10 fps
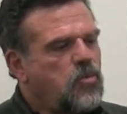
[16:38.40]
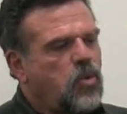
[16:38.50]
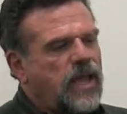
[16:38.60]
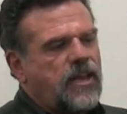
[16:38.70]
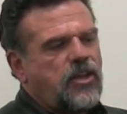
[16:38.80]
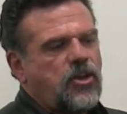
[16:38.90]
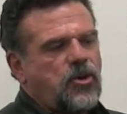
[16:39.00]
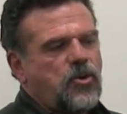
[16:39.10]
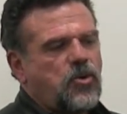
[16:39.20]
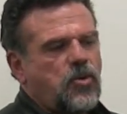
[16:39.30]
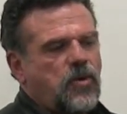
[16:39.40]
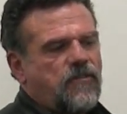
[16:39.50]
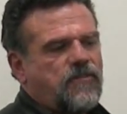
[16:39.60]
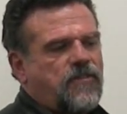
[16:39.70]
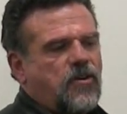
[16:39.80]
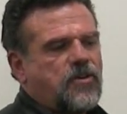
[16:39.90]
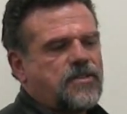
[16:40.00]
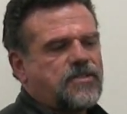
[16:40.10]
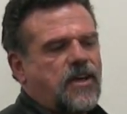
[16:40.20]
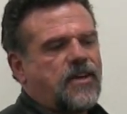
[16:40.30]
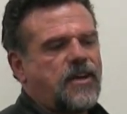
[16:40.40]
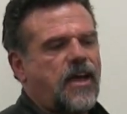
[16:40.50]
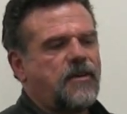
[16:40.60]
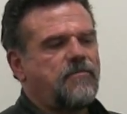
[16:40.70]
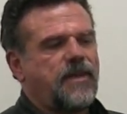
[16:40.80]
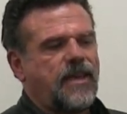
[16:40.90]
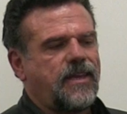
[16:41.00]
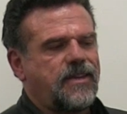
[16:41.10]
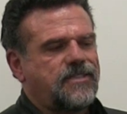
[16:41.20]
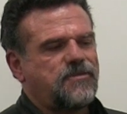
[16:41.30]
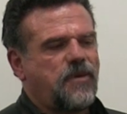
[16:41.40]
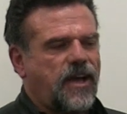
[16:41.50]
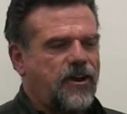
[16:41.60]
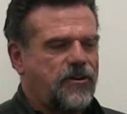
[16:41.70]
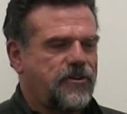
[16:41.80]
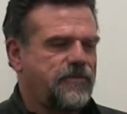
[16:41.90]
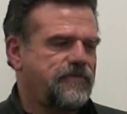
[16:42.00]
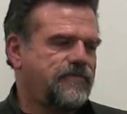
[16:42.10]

When you focus on not being inspired,